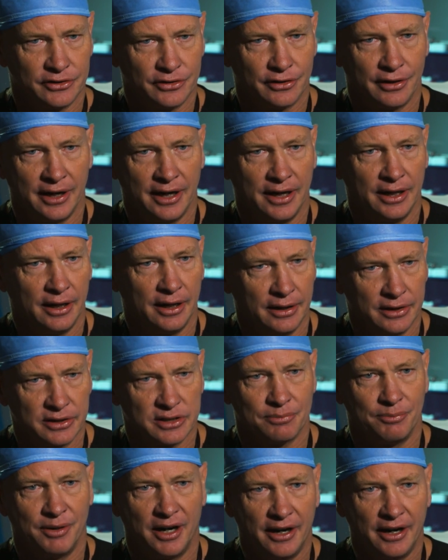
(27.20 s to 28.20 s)
train and
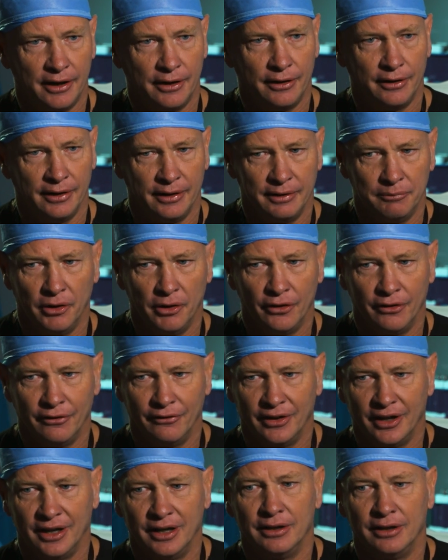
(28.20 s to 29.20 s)
inspire and
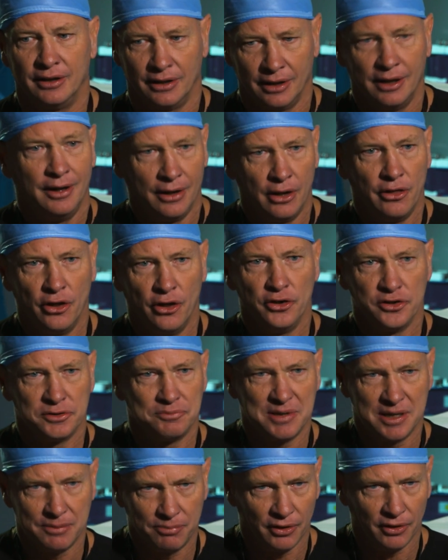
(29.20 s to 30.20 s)
motivate those
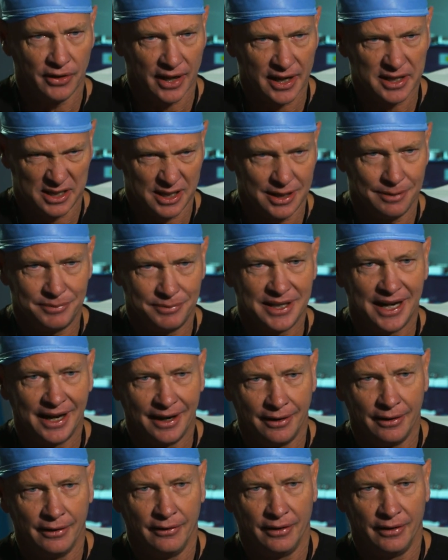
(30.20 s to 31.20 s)
people that deep
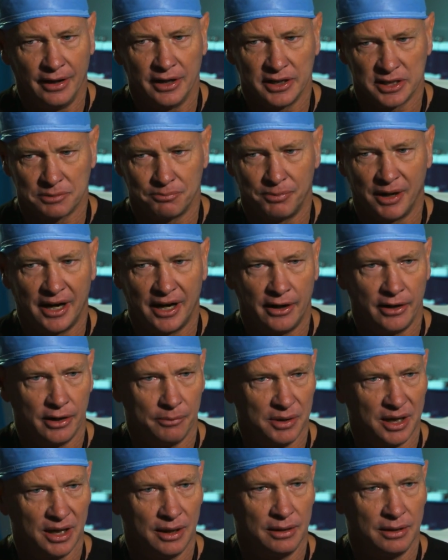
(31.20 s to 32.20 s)
down aspire to
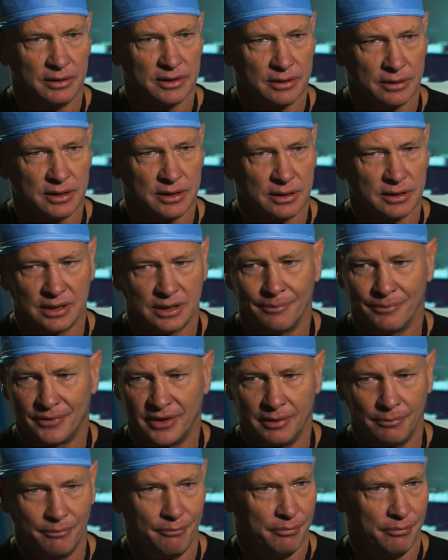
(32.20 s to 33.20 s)
being
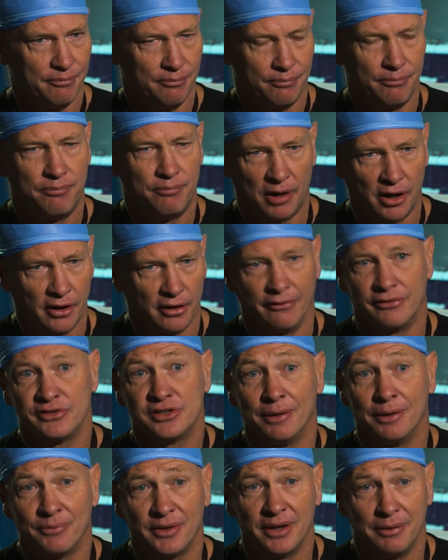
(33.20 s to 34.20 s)
part of
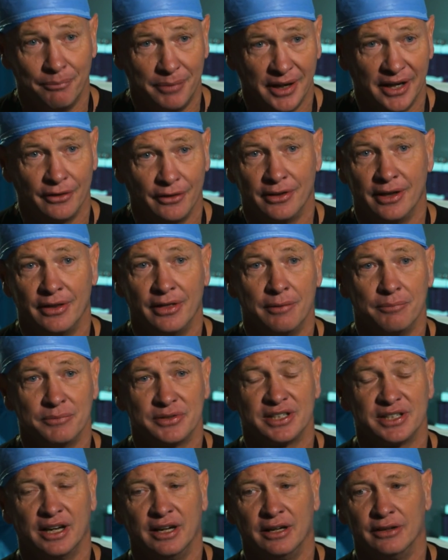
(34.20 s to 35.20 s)
something bigger than
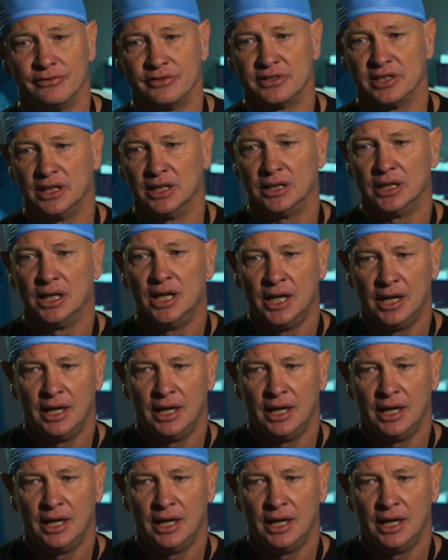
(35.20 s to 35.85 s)
themselves. And